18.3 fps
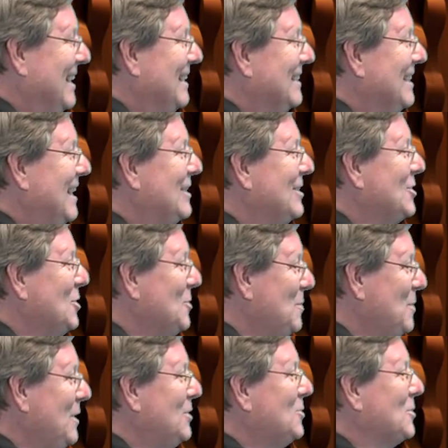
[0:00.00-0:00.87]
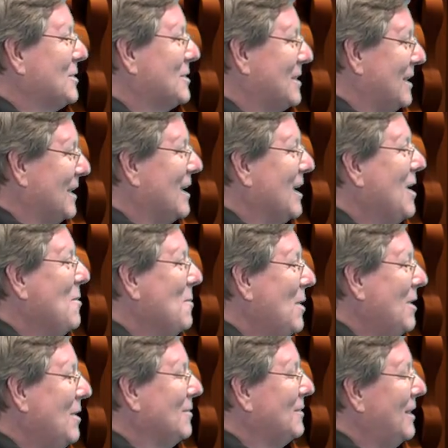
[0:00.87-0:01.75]
That should be interesting.
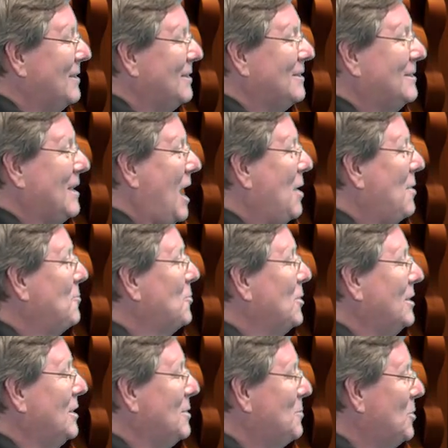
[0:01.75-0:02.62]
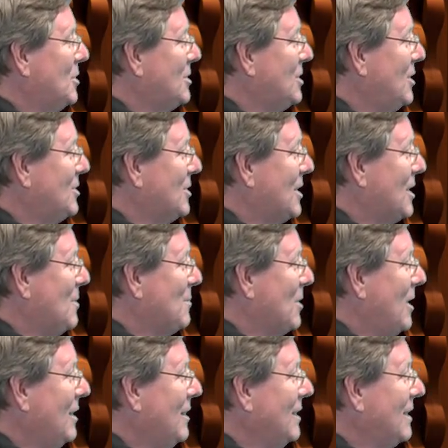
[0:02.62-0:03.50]
Well, that, I really appreciate you coming
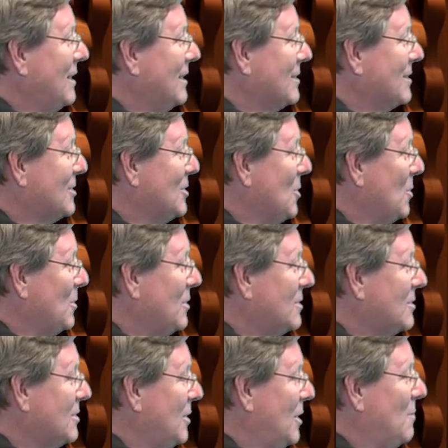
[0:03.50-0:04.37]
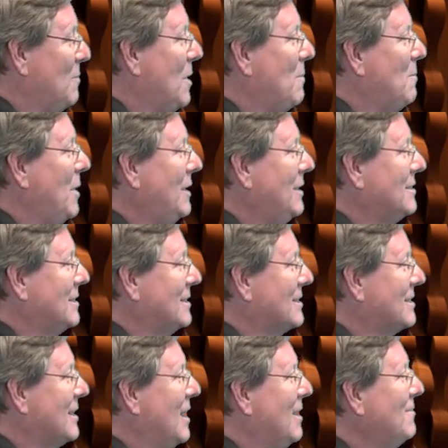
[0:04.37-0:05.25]
on and letting us know this um, amazing
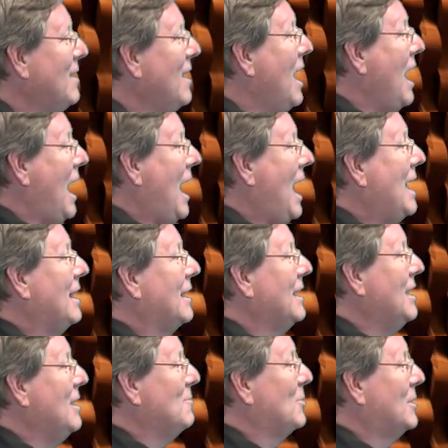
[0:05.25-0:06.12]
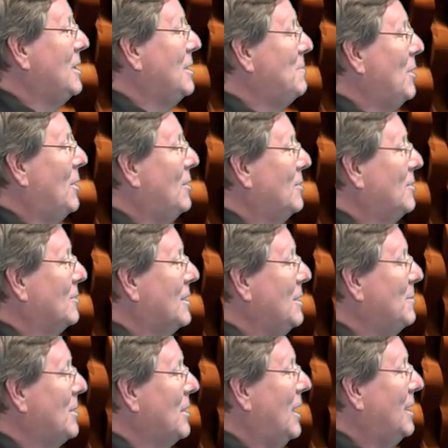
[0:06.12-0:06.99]
stuff. And again, we'll keep our
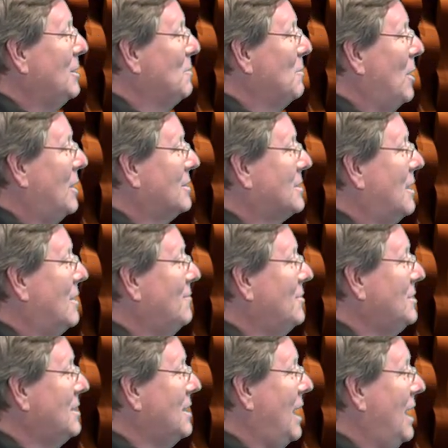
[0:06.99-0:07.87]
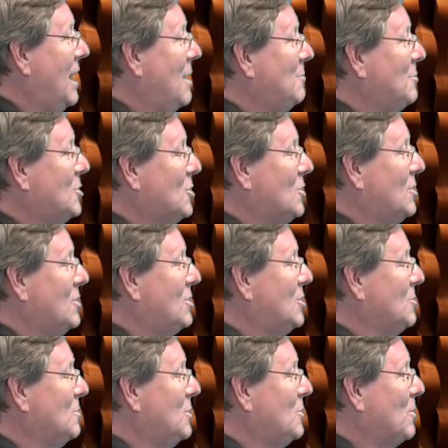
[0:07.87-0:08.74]
keep an eye on the box office, and I'm sure that
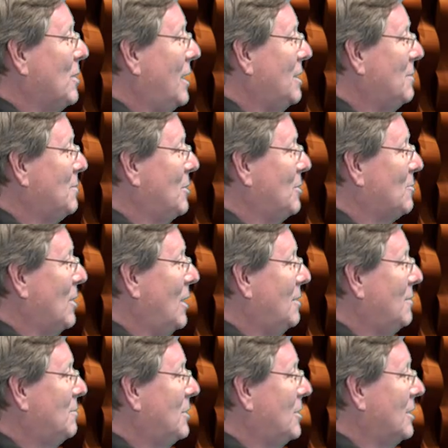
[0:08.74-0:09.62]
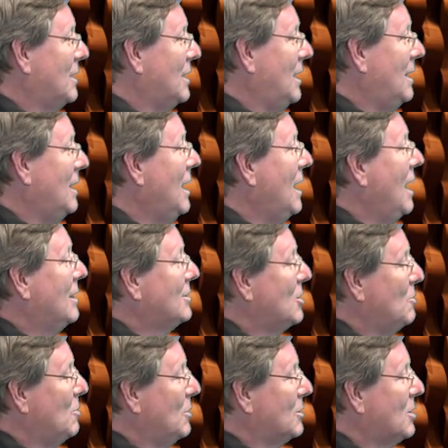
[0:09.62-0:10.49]
you'll be right up there, right up there again. So
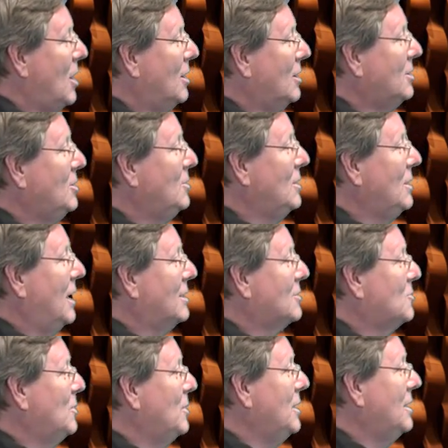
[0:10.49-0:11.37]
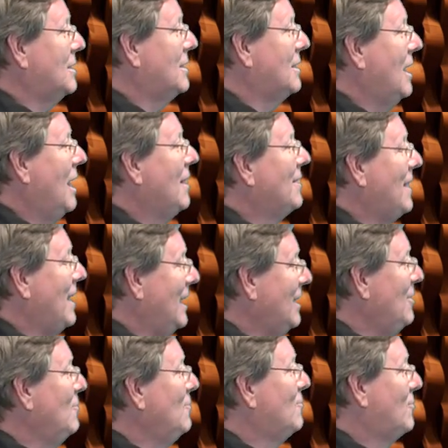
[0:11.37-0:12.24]
we'll talk to you next week.
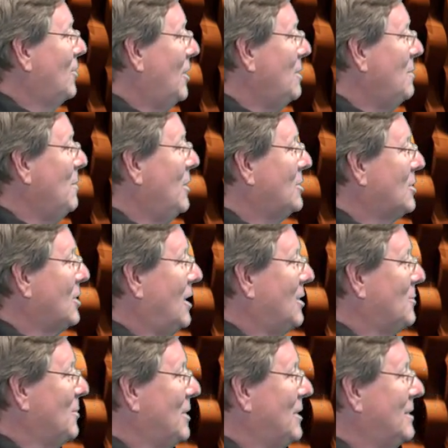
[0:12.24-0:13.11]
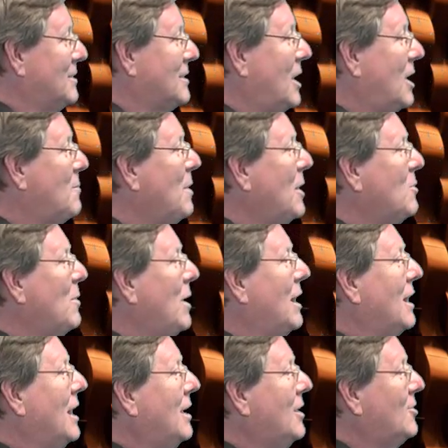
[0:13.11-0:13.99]
Thank you very much, Hollywood Insider. By the way, I
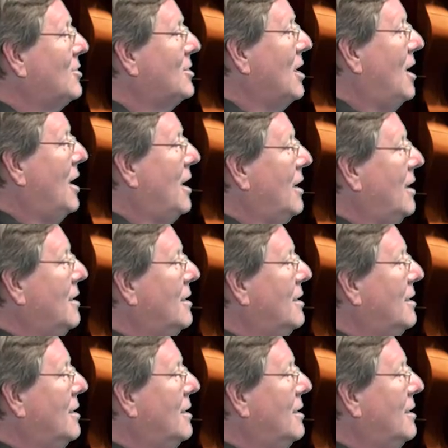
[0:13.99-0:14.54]
like your tie.